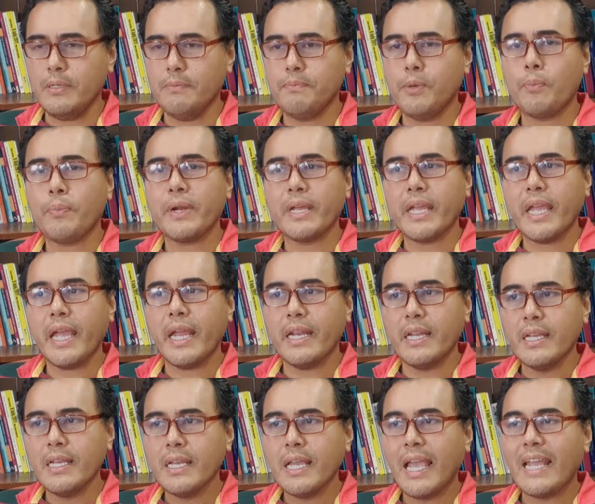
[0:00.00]
propagate
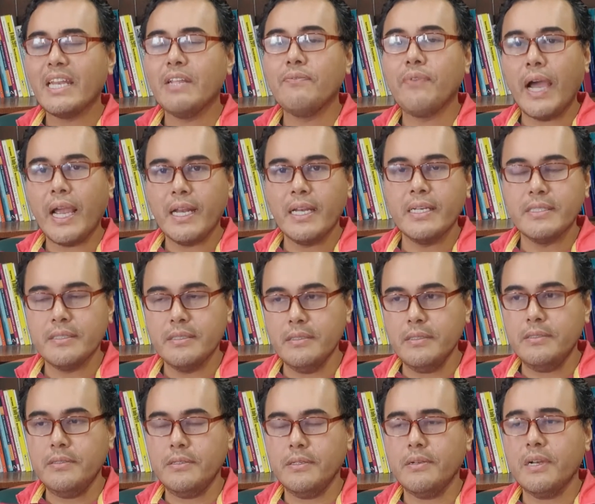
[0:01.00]
any violence
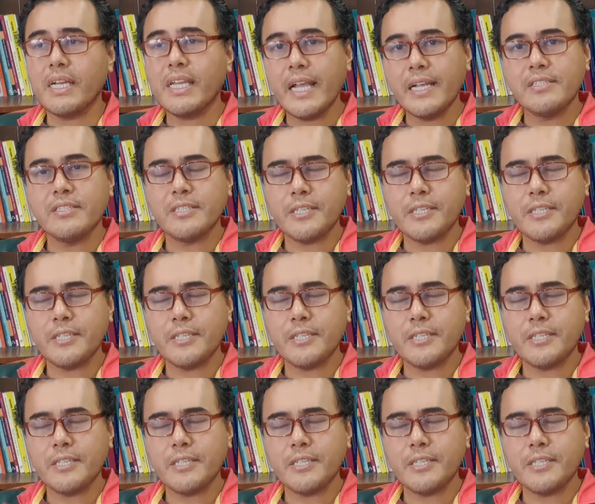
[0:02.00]
against